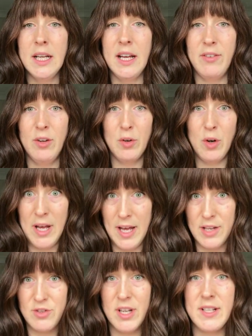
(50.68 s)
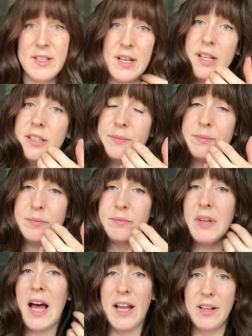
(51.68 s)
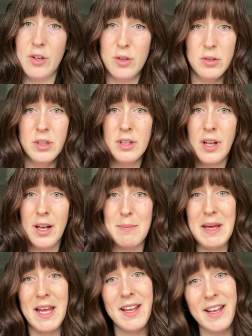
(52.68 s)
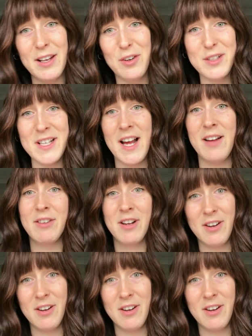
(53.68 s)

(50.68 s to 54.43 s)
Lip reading: if you're not a hairdresser and you're like me in lockdown,